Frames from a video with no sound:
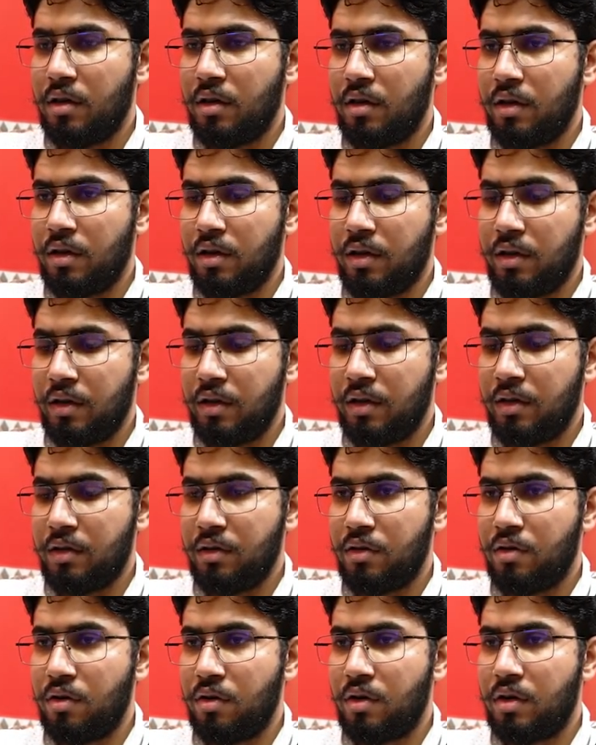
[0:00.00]

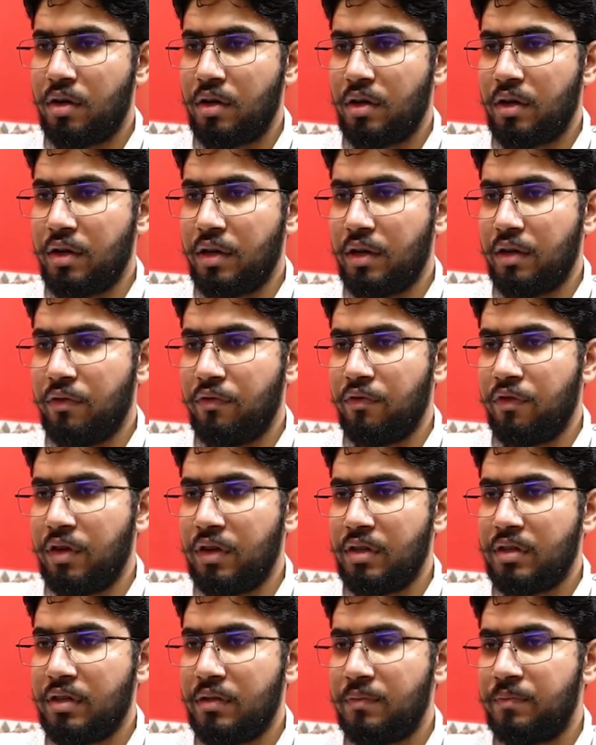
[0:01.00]
and dot
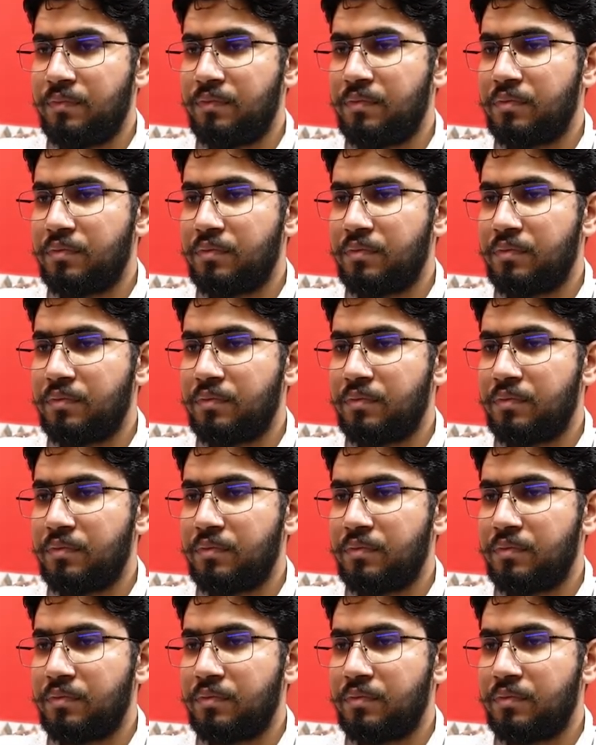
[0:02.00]
inverse.